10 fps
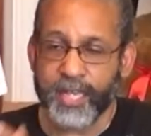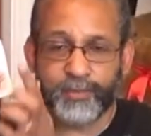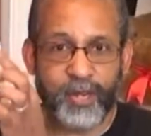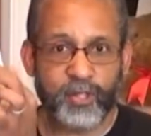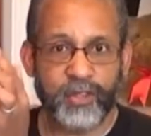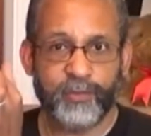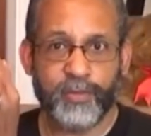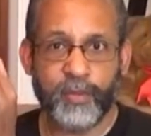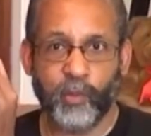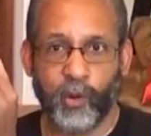especially if you've
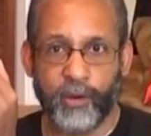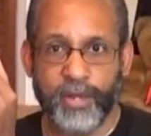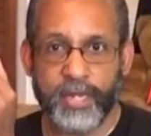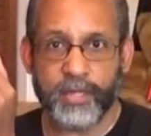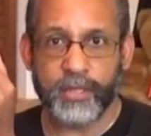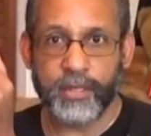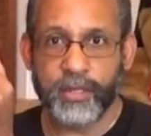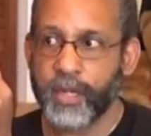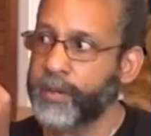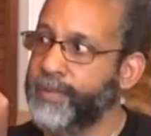been worried
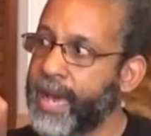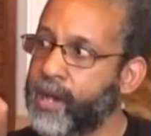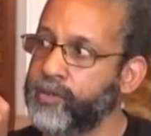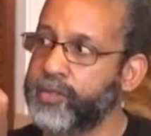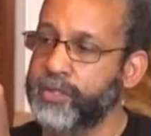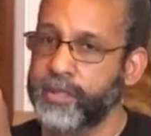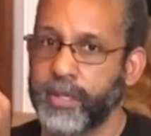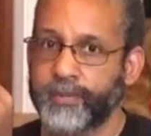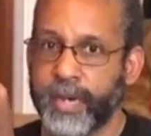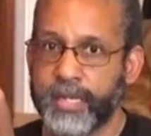about
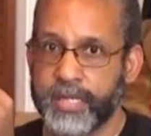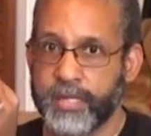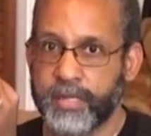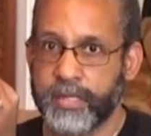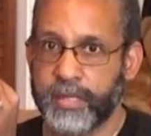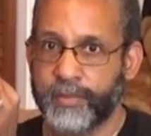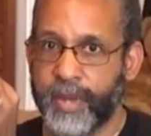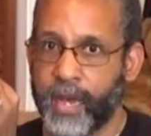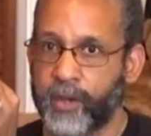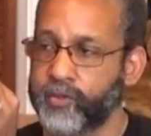abundance,
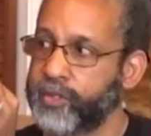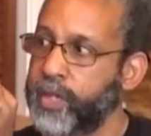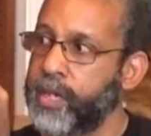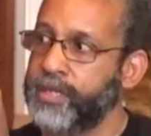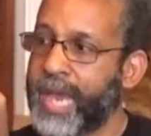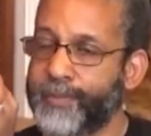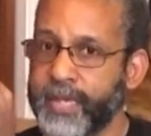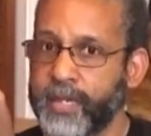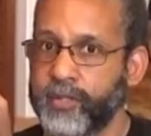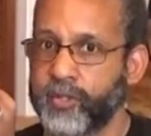about
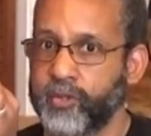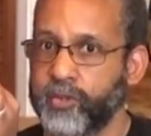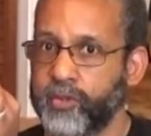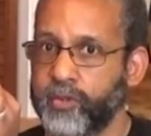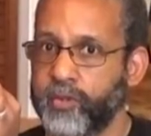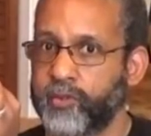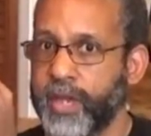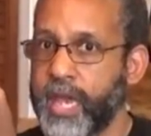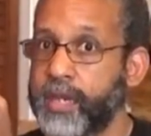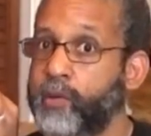tapping into
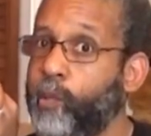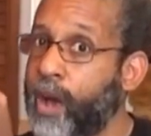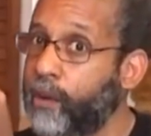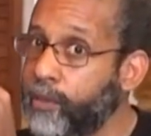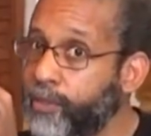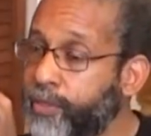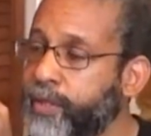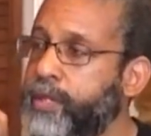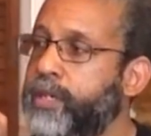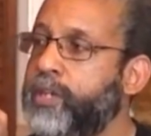creating wealth
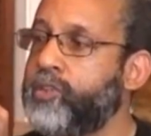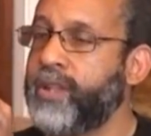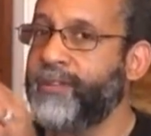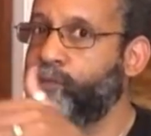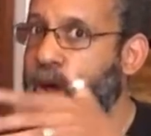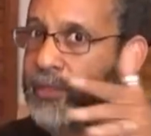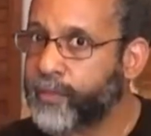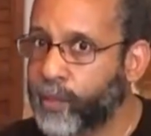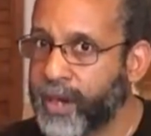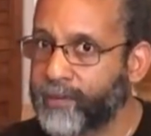in your life wealth
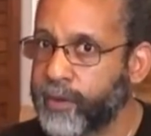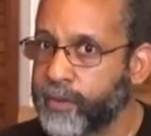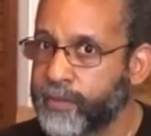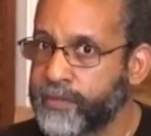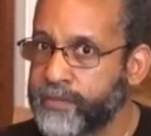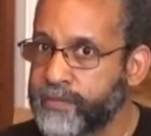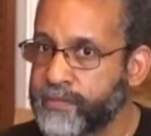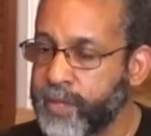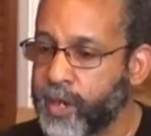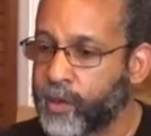in whatever
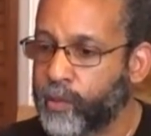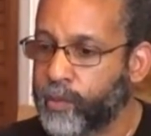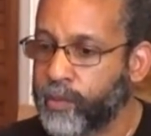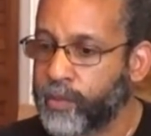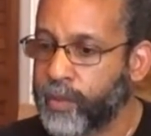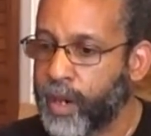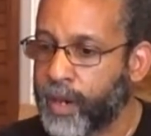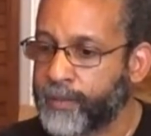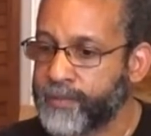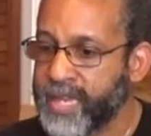you know
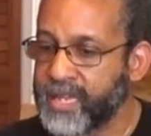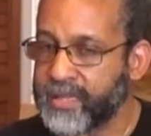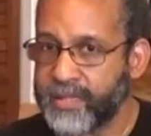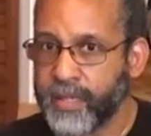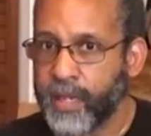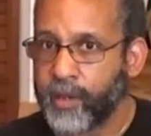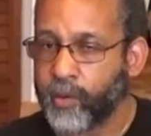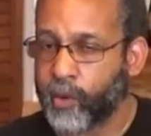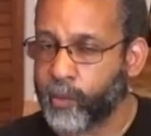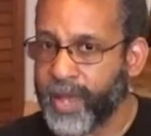uh, means
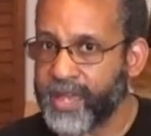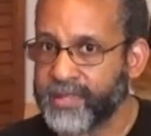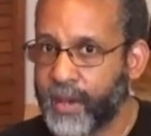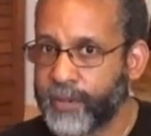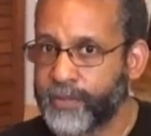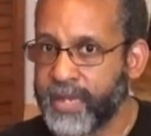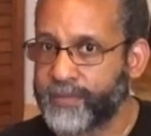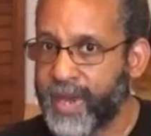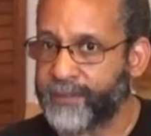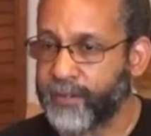or ways that would be
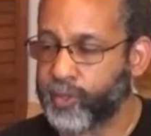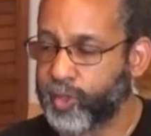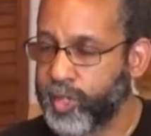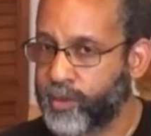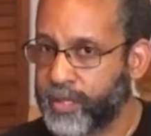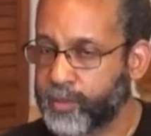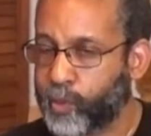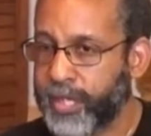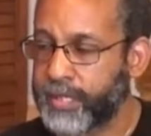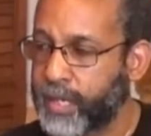beneficial to you at this
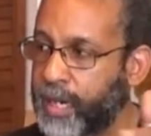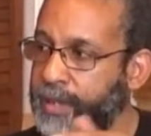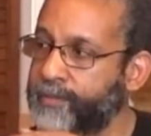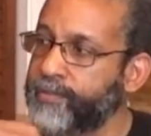point in time